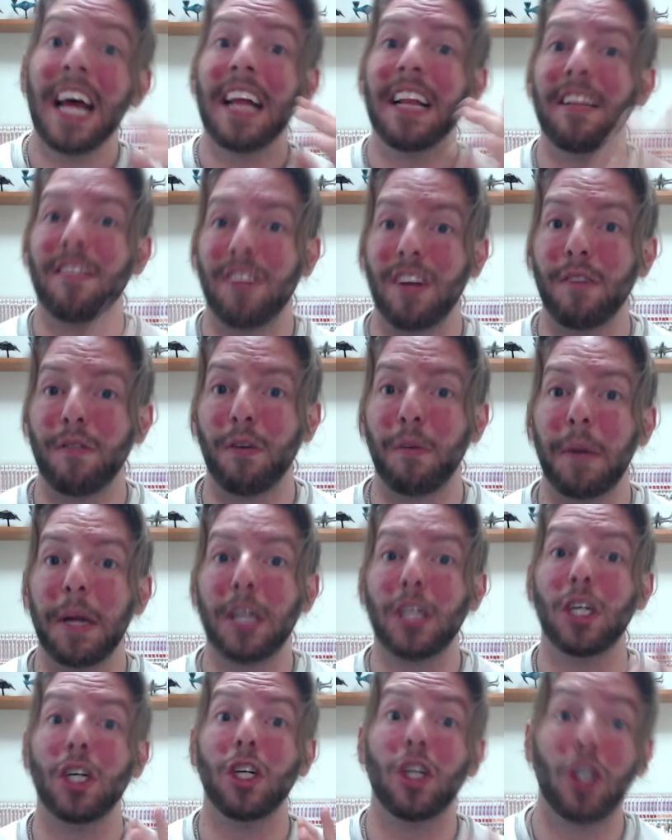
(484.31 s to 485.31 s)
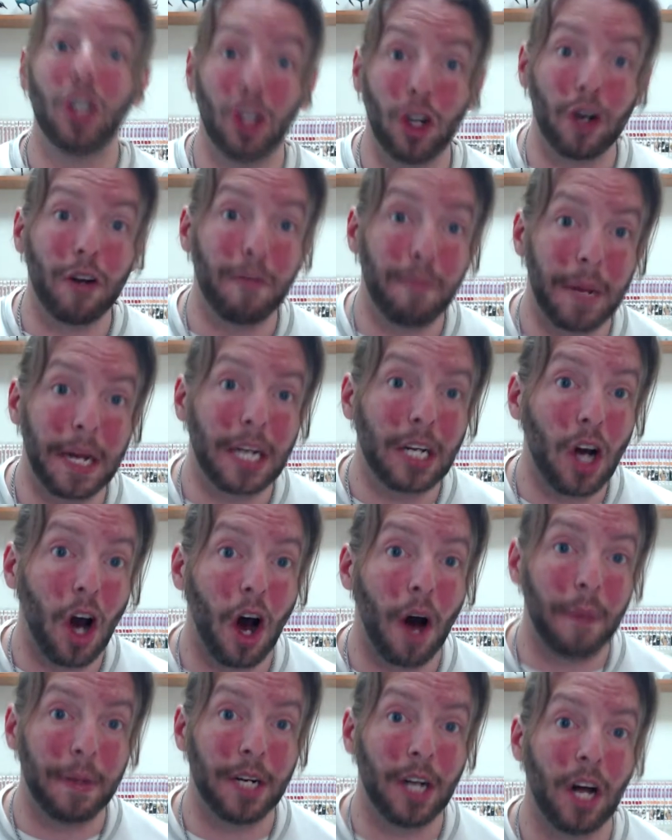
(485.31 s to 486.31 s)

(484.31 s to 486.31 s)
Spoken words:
this information should have been common